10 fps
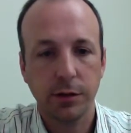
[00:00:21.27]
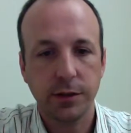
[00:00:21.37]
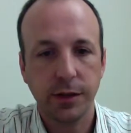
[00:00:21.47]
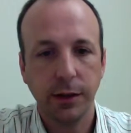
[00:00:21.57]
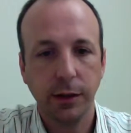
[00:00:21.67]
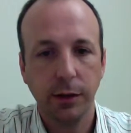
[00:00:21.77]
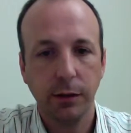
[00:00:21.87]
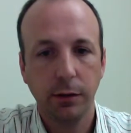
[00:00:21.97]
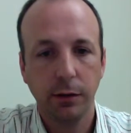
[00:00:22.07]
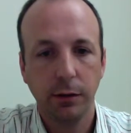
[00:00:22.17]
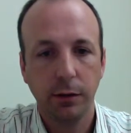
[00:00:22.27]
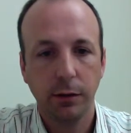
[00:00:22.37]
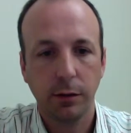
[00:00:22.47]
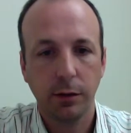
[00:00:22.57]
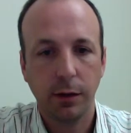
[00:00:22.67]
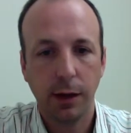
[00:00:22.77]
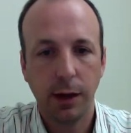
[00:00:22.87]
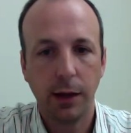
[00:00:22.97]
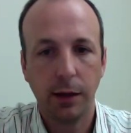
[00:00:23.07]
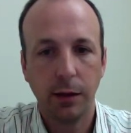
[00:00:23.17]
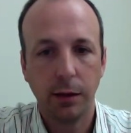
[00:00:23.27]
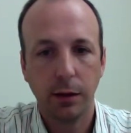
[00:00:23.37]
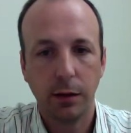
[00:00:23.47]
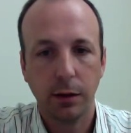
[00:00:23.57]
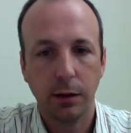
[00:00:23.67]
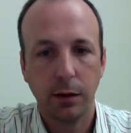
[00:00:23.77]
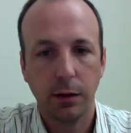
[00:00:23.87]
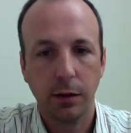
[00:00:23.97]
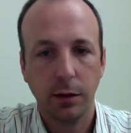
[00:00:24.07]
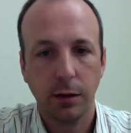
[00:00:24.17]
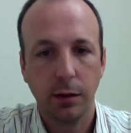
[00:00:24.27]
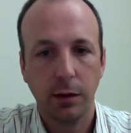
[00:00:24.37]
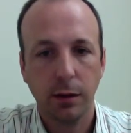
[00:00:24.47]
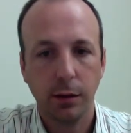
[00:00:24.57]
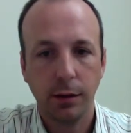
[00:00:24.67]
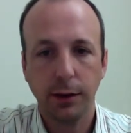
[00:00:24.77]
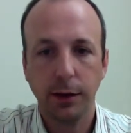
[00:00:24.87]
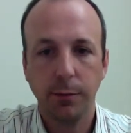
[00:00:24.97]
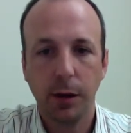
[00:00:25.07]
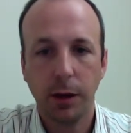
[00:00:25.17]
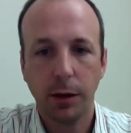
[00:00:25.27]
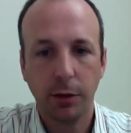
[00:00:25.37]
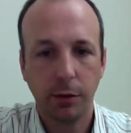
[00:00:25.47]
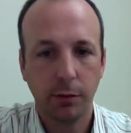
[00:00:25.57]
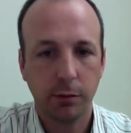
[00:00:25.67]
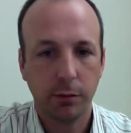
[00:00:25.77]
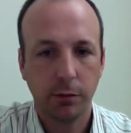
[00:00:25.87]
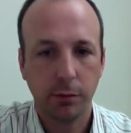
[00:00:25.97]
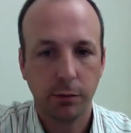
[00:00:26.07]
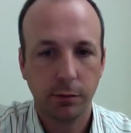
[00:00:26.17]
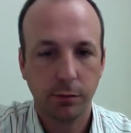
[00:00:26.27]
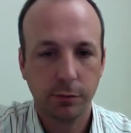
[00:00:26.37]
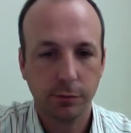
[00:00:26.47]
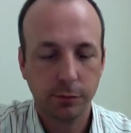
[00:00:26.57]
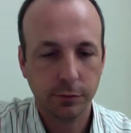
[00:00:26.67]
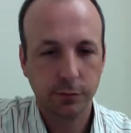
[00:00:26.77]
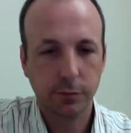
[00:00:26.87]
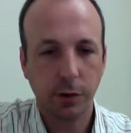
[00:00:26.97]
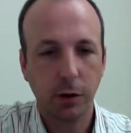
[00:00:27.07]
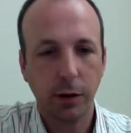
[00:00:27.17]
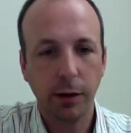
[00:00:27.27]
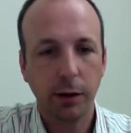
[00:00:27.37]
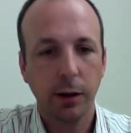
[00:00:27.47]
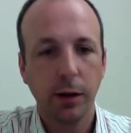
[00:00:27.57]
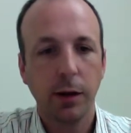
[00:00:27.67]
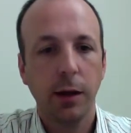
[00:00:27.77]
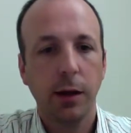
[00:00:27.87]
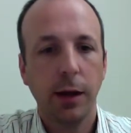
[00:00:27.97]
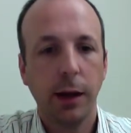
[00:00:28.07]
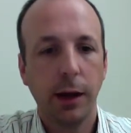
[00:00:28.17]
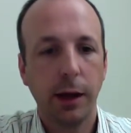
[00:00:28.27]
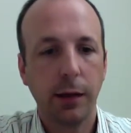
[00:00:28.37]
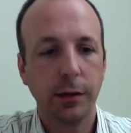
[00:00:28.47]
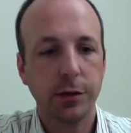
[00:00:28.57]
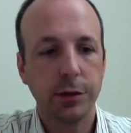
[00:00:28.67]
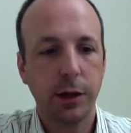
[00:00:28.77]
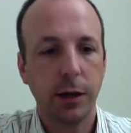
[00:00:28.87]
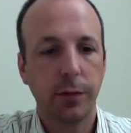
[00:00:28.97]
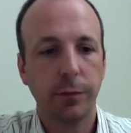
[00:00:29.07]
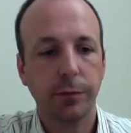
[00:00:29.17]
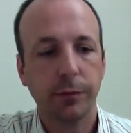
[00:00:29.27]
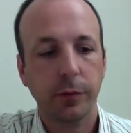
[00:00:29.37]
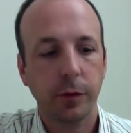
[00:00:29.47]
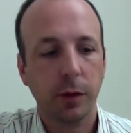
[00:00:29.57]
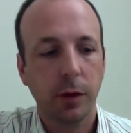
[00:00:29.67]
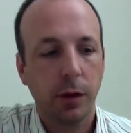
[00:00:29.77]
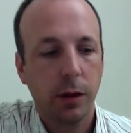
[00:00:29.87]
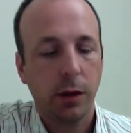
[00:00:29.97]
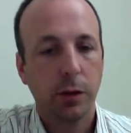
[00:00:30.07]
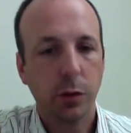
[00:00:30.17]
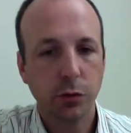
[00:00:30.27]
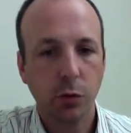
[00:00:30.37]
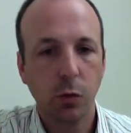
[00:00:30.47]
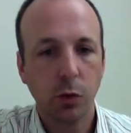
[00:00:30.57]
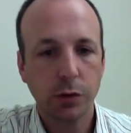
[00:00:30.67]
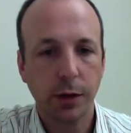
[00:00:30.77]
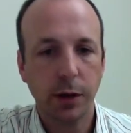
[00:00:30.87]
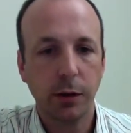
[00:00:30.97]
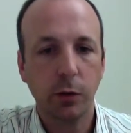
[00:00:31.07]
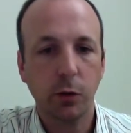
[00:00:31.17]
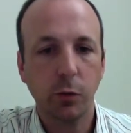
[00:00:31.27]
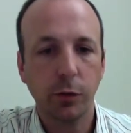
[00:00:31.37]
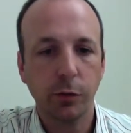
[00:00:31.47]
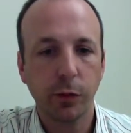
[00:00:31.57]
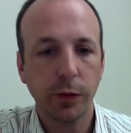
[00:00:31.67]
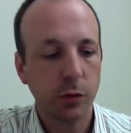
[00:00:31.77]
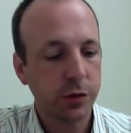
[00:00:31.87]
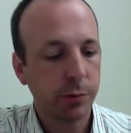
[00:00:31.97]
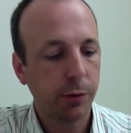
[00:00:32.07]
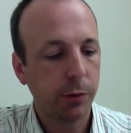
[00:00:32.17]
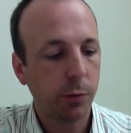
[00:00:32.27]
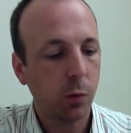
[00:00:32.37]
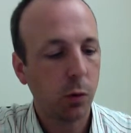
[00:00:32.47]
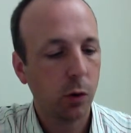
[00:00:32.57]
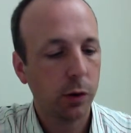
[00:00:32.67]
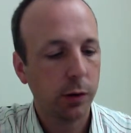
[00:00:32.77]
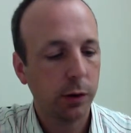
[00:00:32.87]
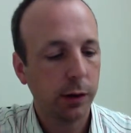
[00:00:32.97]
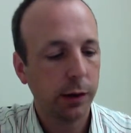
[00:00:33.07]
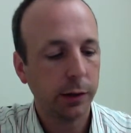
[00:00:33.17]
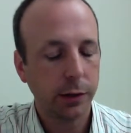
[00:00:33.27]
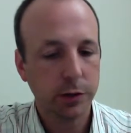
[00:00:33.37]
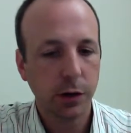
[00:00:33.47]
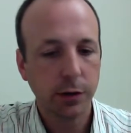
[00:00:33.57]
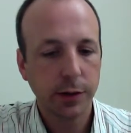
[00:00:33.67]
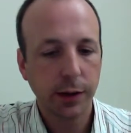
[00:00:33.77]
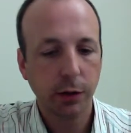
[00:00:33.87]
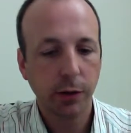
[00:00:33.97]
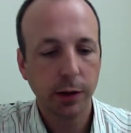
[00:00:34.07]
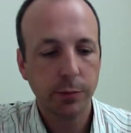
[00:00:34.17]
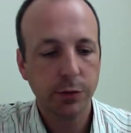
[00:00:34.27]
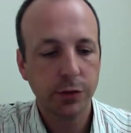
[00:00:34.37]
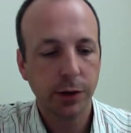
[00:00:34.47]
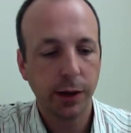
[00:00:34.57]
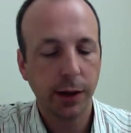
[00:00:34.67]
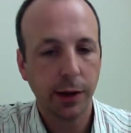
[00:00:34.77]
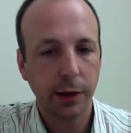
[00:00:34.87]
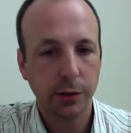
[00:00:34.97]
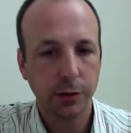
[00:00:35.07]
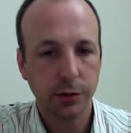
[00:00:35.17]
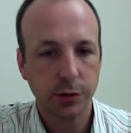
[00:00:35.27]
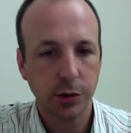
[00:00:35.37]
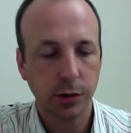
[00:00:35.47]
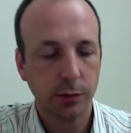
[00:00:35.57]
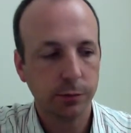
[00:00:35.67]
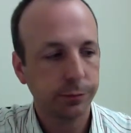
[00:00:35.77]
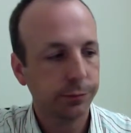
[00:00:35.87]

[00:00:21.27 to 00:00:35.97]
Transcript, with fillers: D, and E minor. All right. And um, those chords, I we've written those up on the board in guitar diagrams and um,